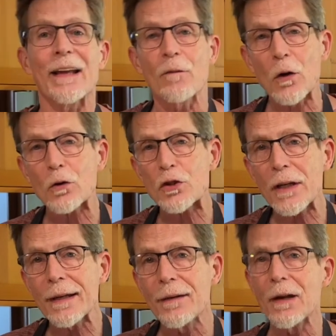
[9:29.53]

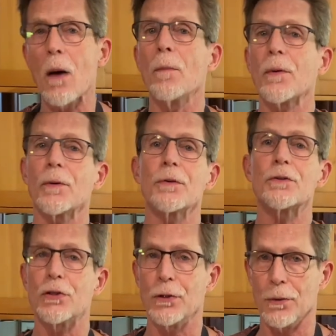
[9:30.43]
version number
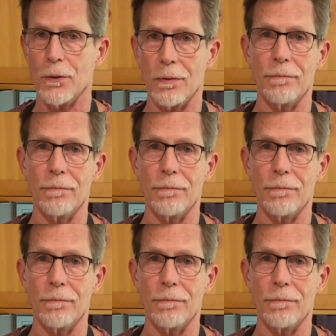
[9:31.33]
2,